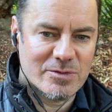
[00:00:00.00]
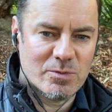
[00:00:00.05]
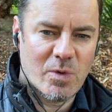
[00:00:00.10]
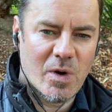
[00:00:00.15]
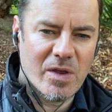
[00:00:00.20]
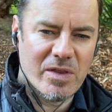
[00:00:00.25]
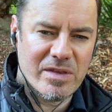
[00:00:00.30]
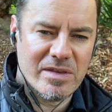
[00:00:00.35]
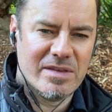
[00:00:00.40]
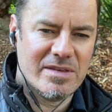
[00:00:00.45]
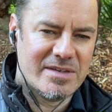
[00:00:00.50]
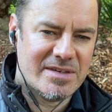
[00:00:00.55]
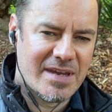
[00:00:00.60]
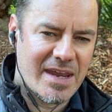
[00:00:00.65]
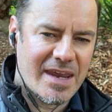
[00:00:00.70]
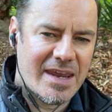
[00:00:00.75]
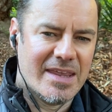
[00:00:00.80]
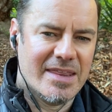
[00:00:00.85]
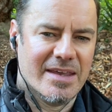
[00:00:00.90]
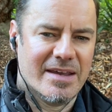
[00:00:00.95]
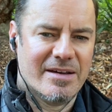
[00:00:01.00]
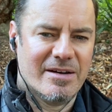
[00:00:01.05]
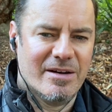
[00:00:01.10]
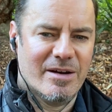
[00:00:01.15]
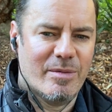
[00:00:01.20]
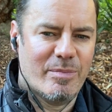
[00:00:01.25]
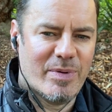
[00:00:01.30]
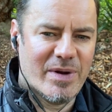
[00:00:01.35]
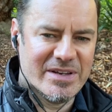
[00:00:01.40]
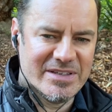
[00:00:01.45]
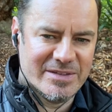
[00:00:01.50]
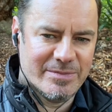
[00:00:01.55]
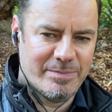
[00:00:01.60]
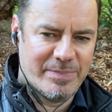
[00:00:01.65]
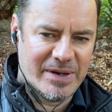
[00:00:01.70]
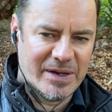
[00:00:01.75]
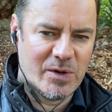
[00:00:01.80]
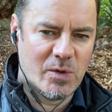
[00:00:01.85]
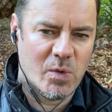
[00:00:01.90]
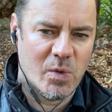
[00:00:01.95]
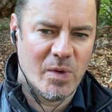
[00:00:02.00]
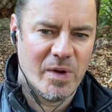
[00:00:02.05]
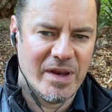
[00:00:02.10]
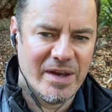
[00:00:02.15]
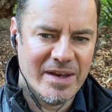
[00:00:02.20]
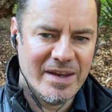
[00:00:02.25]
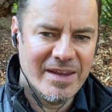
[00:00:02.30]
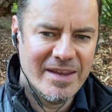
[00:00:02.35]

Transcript: rather than taking the current price of Bitcoin,